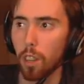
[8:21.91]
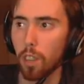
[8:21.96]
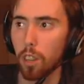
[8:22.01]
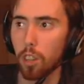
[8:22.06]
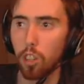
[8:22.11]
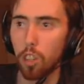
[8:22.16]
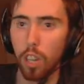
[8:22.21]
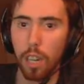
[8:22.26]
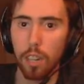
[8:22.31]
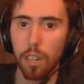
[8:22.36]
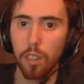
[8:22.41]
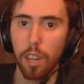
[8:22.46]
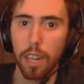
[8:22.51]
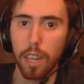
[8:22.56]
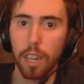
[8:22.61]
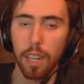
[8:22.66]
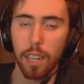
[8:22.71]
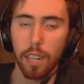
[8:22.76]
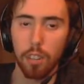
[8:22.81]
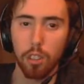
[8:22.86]
chain
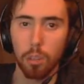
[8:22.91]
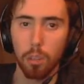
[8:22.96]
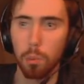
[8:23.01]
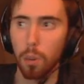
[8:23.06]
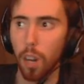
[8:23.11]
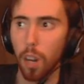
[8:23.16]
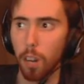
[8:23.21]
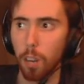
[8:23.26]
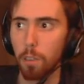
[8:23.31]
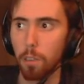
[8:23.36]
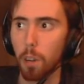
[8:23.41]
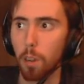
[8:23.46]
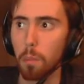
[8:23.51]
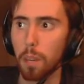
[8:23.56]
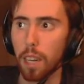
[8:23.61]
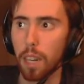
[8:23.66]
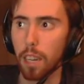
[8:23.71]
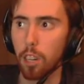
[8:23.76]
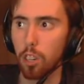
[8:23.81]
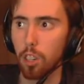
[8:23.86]
lightning to proc
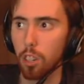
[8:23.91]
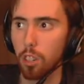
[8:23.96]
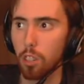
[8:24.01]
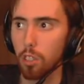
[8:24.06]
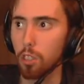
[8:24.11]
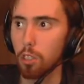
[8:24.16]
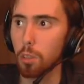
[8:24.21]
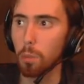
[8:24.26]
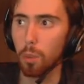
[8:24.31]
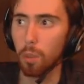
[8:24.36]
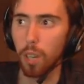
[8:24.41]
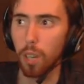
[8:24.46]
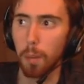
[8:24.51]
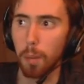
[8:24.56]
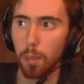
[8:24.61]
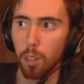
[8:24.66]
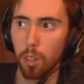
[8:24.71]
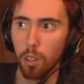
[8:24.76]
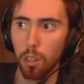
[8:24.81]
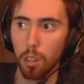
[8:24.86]
fulmination to do more
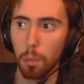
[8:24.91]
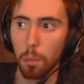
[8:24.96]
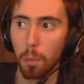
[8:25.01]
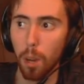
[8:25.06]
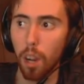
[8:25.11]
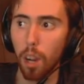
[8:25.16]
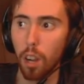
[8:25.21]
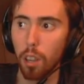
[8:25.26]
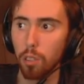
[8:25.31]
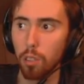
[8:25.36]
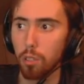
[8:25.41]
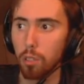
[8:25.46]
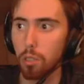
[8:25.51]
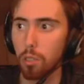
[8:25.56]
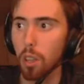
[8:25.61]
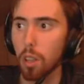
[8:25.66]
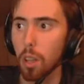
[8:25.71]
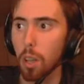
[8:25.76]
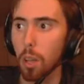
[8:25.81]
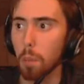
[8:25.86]
damage onto the
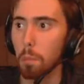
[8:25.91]
boss.